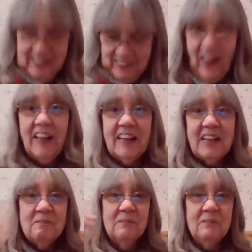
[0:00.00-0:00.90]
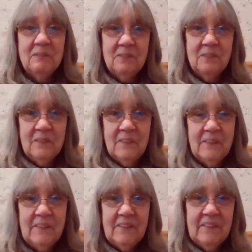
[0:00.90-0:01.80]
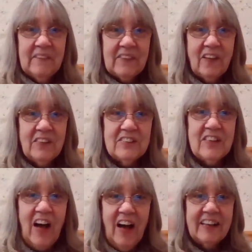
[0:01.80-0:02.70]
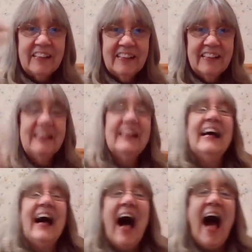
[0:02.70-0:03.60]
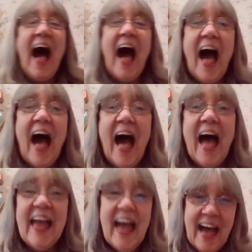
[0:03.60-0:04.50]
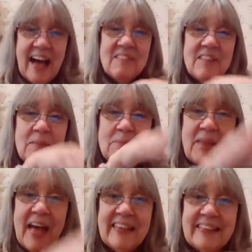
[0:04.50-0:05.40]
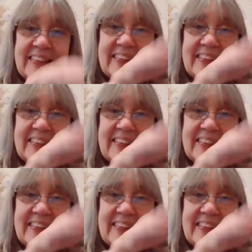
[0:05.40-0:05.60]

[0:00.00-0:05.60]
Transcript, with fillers: Call him. Call your dog. I have a pet.